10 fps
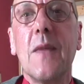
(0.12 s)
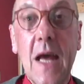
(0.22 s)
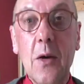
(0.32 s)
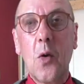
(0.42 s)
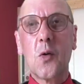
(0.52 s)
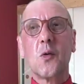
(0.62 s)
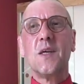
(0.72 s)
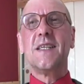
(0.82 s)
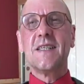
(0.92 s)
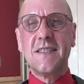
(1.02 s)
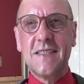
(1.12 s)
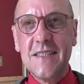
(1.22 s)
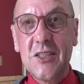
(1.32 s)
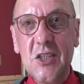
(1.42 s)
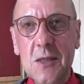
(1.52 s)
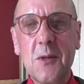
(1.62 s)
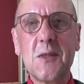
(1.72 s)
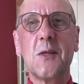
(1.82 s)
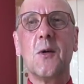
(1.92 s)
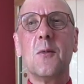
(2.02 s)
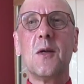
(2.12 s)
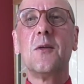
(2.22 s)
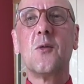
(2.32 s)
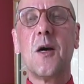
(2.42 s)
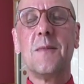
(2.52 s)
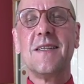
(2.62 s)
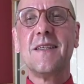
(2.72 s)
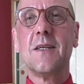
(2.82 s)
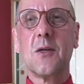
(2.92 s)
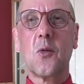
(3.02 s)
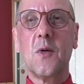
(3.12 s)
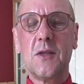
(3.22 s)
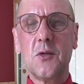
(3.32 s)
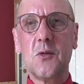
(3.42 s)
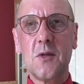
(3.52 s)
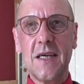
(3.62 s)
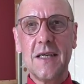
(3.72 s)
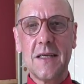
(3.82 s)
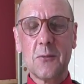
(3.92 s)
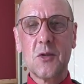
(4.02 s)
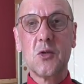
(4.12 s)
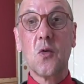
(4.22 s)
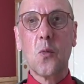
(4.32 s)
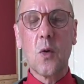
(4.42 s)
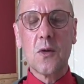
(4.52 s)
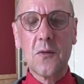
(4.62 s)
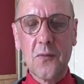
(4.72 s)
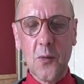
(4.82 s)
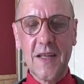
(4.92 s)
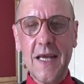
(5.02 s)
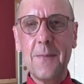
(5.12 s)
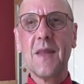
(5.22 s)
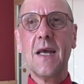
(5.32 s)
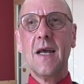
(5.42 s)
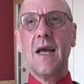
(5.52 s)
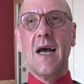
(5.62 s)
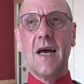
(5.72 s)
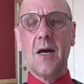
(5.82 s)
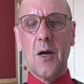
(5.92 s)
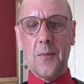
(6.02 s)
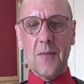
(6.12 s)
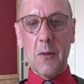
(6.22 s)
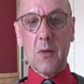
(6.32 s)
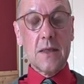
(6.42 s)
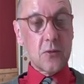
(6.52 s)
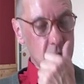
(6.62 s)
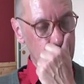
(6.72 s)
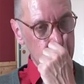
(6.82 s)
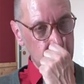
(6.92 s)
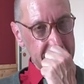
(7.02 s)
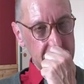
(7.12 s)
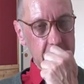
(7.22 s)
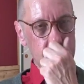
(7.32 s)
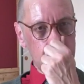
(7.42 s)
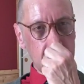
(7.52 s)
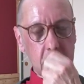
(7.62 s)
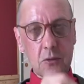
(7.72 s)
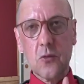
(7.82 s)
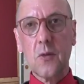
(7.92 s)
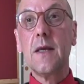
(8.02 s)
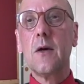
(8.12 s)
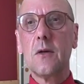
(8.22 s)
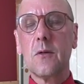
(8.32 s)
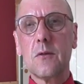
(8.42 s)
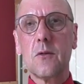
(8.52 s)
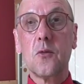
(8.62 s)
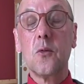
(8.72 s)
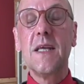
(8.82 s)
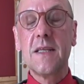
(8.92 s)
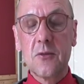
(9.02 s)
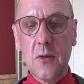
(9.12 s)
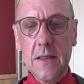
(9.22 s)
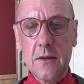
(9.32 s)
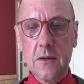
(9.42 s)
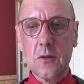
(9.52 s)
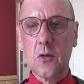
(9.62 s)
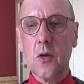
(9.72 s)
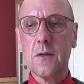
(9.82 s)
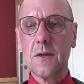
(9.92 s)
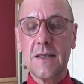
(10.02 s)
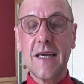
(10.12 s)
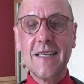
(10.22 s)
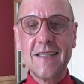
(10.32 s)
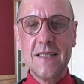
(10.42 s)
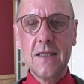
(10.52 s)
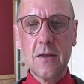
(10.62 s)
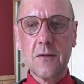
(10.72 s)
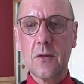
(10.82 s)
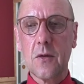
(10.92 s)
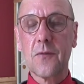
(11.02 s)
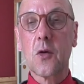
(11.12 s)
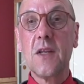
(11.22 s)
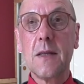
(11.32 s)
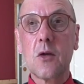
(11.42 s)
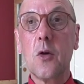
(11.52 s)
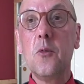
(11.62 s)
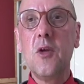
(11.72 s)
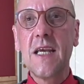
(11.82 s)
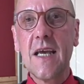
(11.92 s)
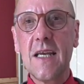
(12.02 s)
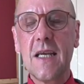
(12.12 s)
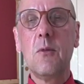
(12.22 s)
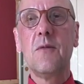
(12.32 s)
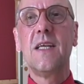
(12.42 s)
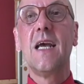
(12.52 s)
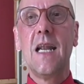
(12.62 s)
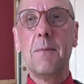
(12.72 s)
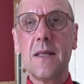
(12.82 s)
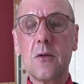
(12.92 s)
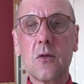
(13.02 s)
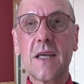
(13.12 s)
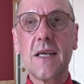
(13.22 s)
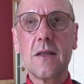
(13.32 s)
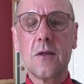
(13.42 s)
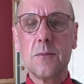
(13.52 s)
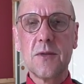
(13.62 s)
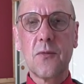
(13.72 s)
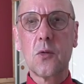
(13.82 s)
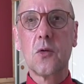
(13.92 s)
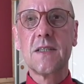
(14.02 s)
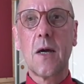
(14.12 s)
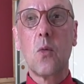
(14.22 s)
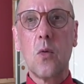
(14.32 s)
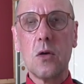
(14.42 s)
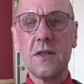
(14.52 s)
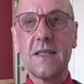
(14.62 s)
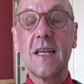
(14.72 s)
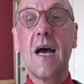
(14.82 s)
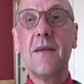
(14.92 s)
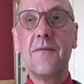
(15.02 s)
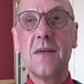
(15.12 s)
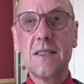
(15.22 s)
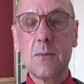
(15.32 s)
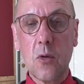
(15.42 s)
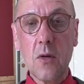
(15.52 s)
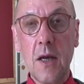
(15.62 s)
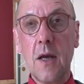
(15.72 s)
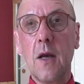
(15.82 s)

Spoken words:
Hello, all greetings. This is Gilles Mancillon. I wanted to come and greet you today and wish you a wonderful day. I wanted to address to reiterate the idea of communicating with the elemental kingdoms, for those are worlds that are invisible,